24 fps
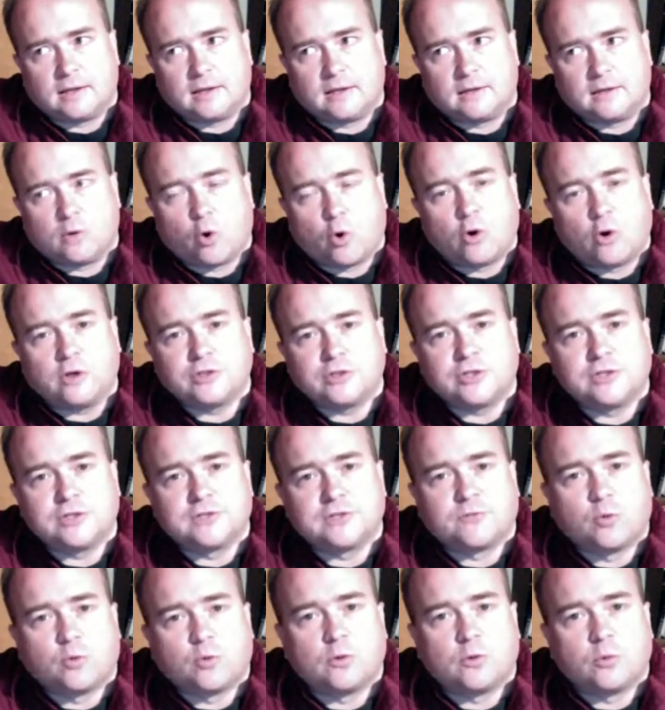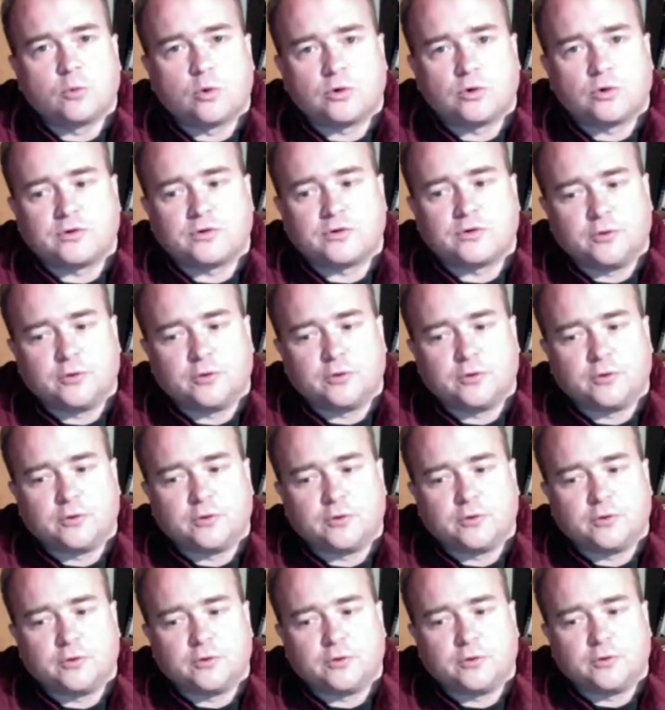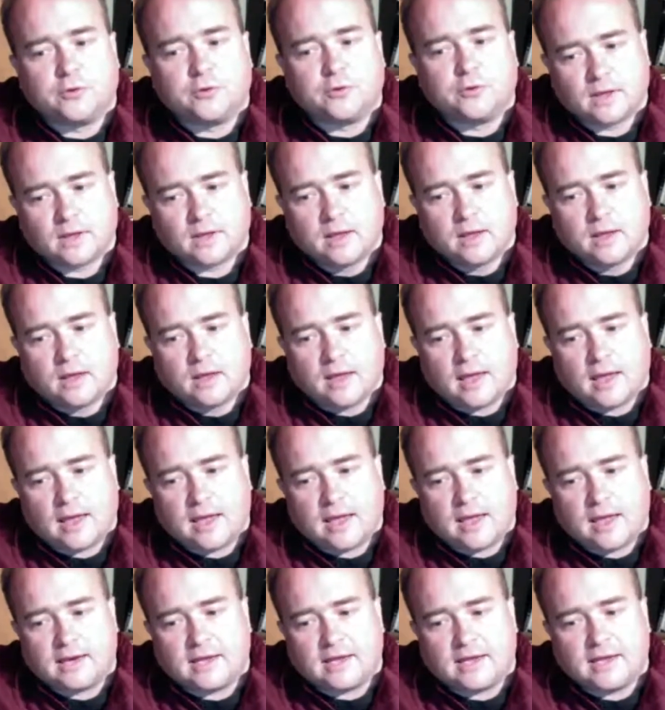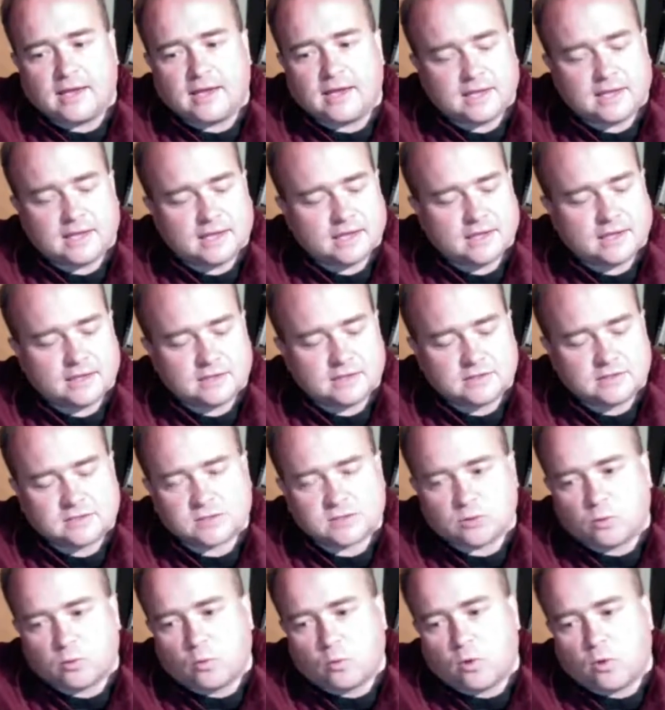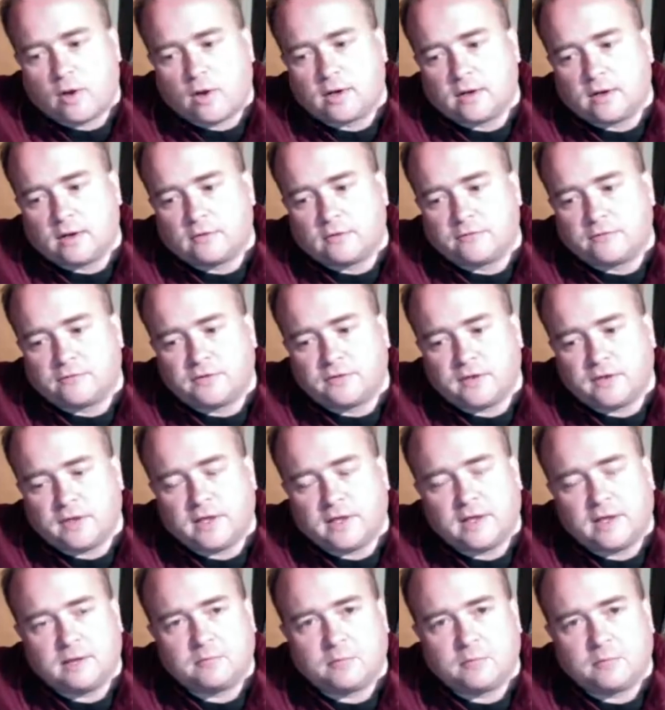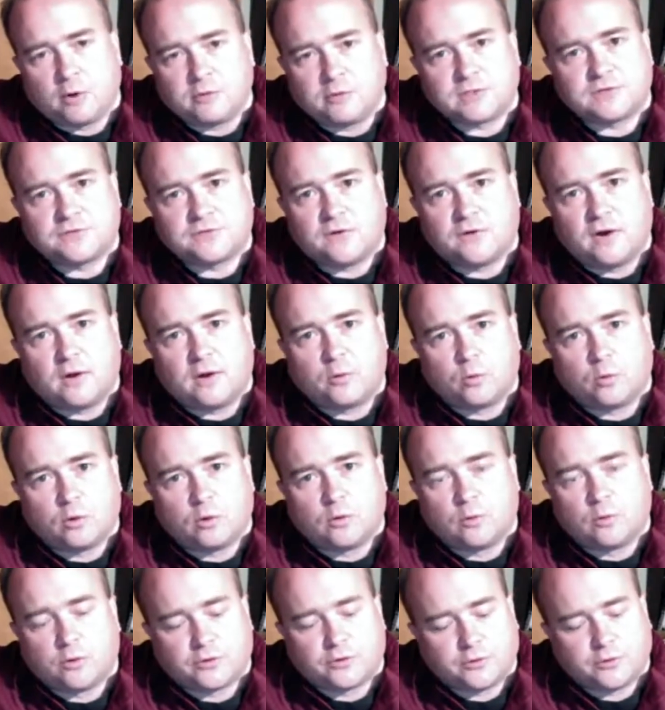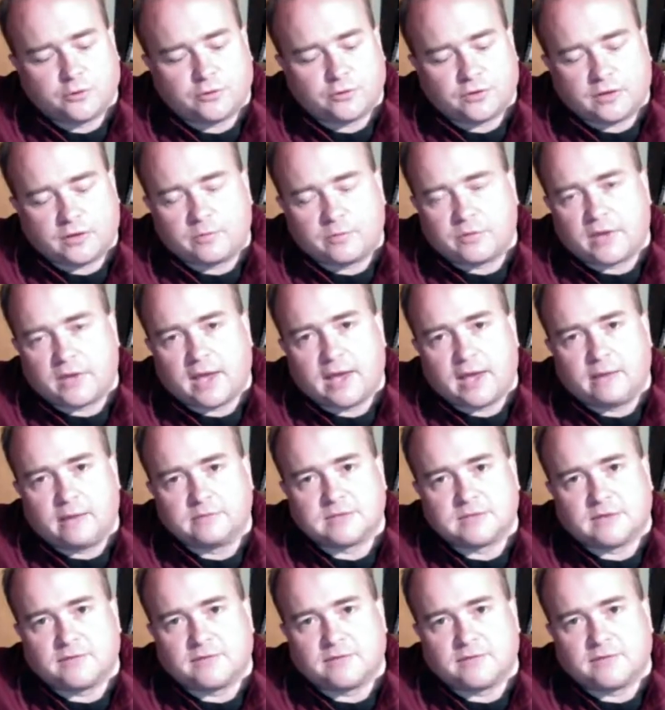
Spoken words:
Origins of World War II. And it is one of the most fun World War II themed games I've ever